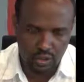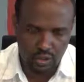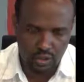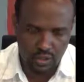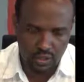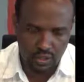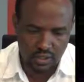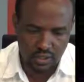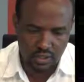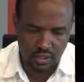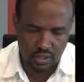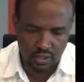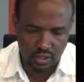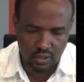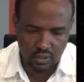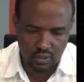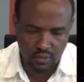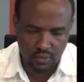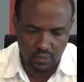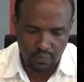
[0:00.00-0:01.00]
us
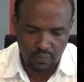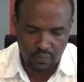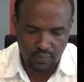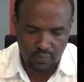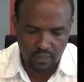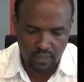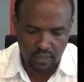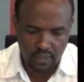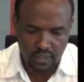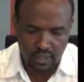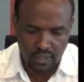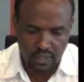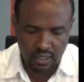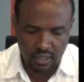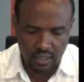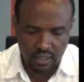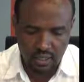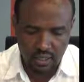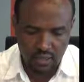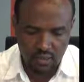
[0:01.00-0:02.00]
schedule,
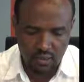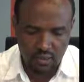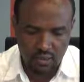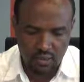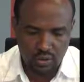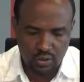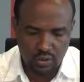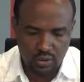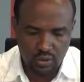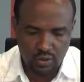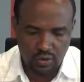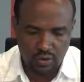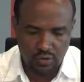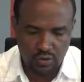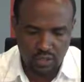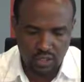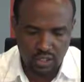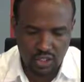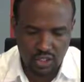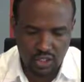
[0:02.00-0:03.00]
and also
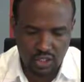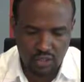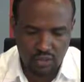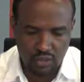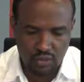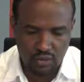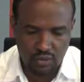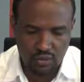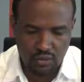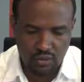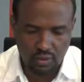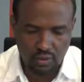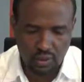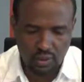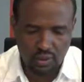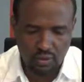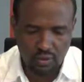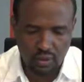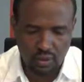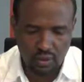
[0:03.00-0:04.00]
fair share or
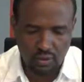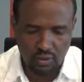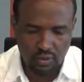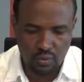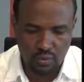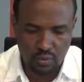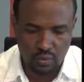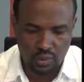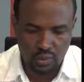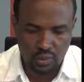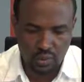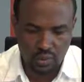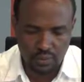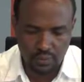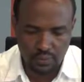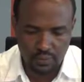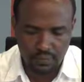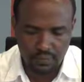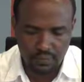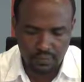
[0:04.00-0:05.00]
equity could be there
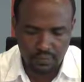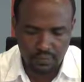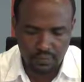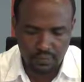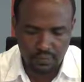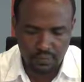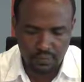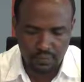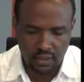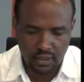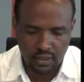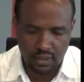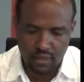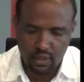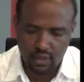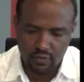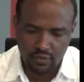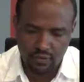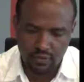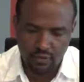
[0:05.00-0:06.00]

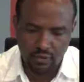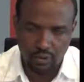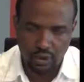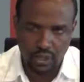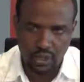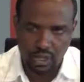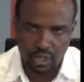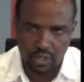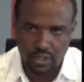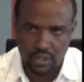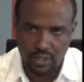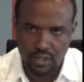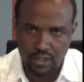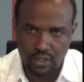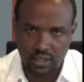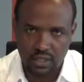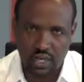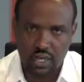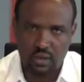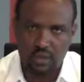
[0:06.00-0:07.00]
if we are
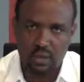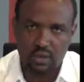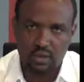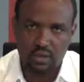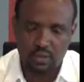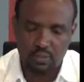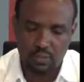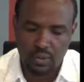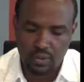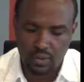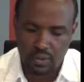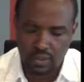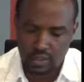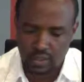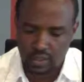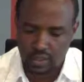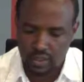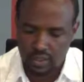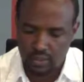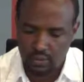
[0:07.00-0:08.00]
thinking about
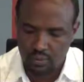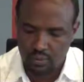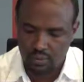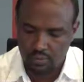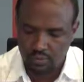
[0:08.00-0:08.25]
implementing new.